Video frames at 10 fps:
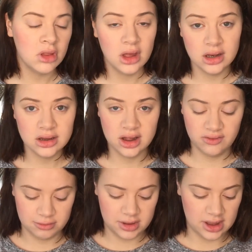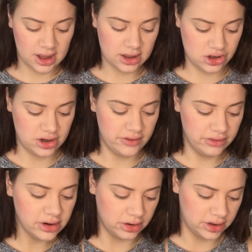It's giving me actually a really
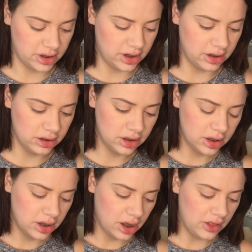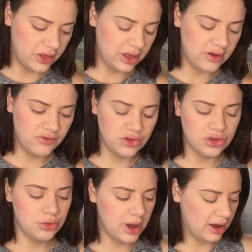nice colour. I think if you
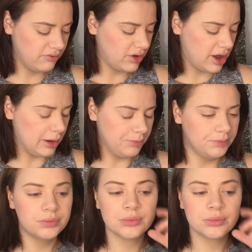do have, you